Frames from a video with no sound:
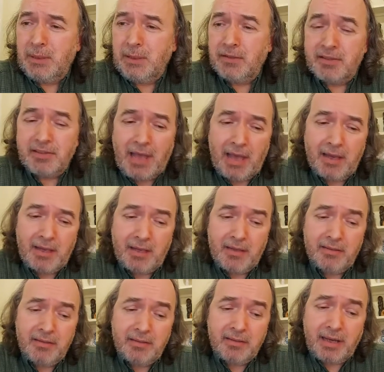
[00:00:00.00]
In sack
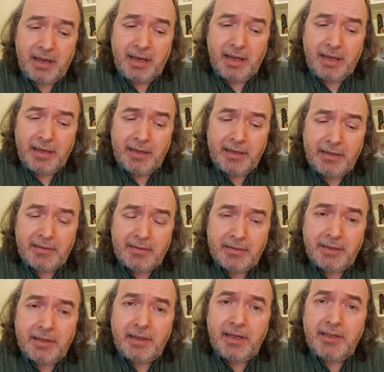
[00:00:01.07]
and ties
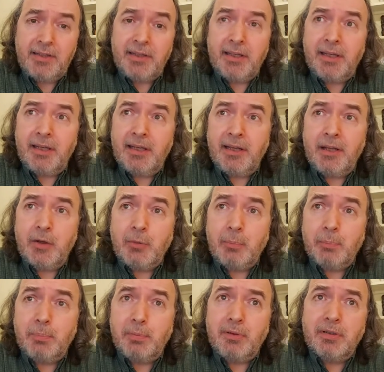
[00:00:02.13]
the lady
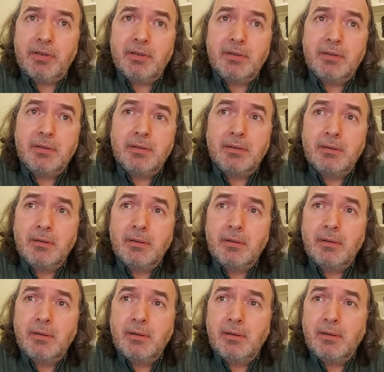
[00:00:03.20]
loped.
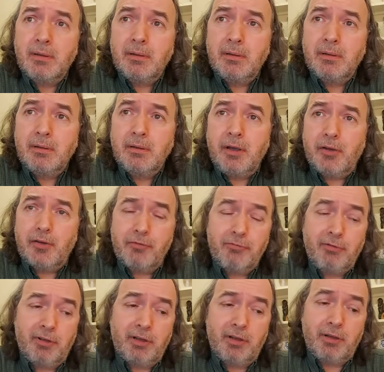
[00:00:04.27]
Her
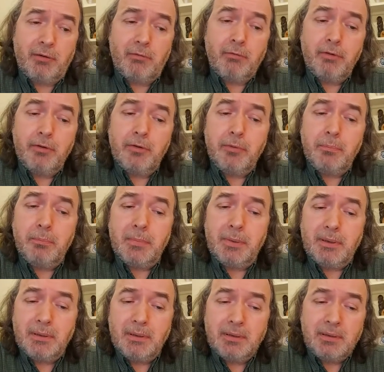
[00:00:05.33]
stricken
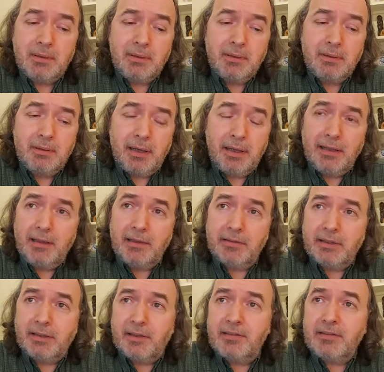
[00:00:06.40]
groom held
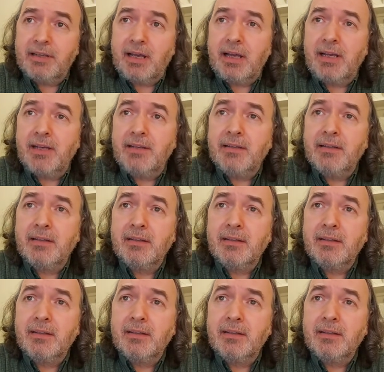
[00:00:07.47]
to her side.